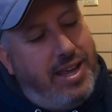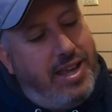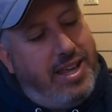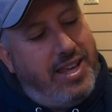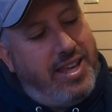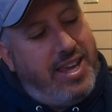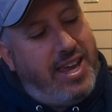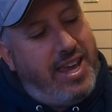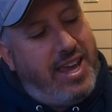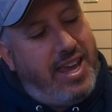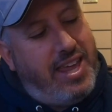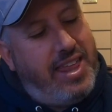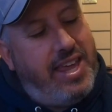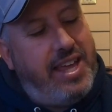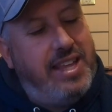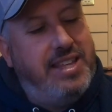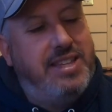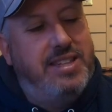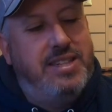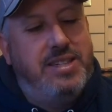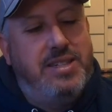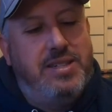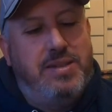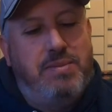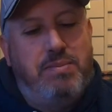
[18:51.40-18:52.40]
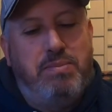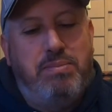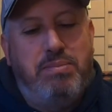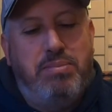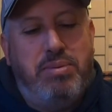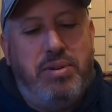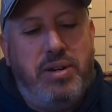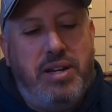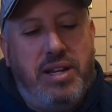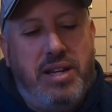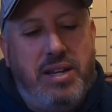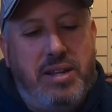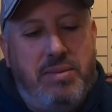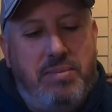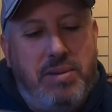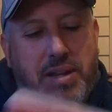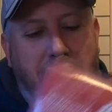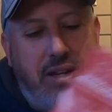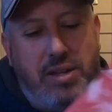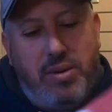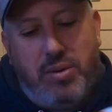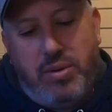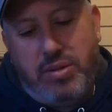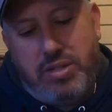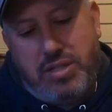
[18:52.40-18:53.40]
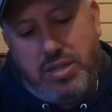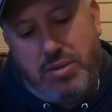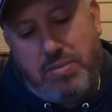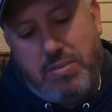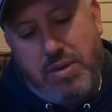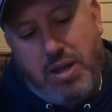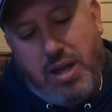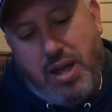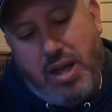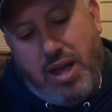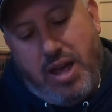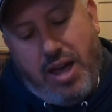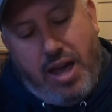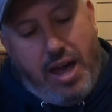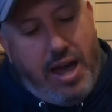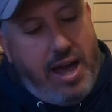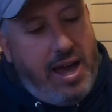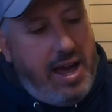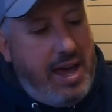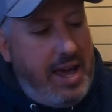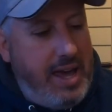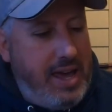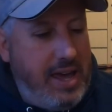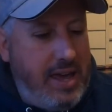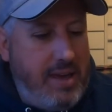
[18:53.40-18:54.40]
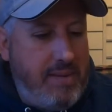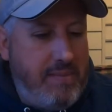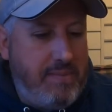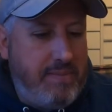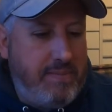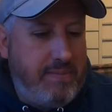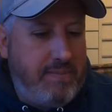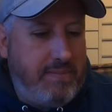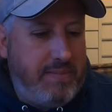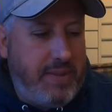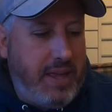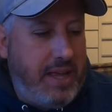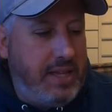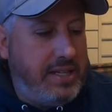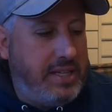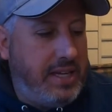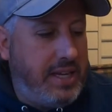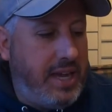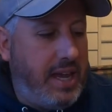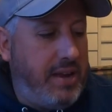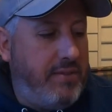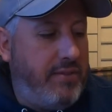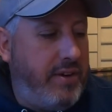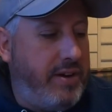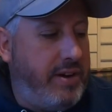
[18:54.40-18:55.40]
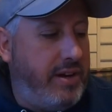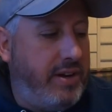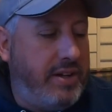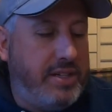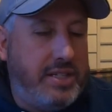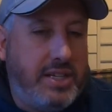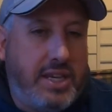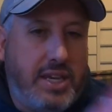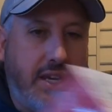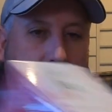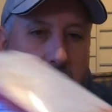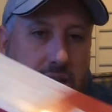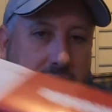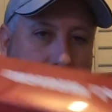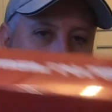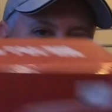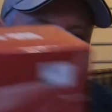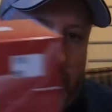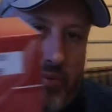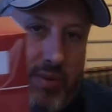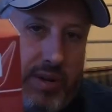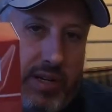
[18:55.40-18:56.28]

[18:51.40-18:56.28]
yeah, that's pretty bloody awesome. It's again a very nice kit. It's at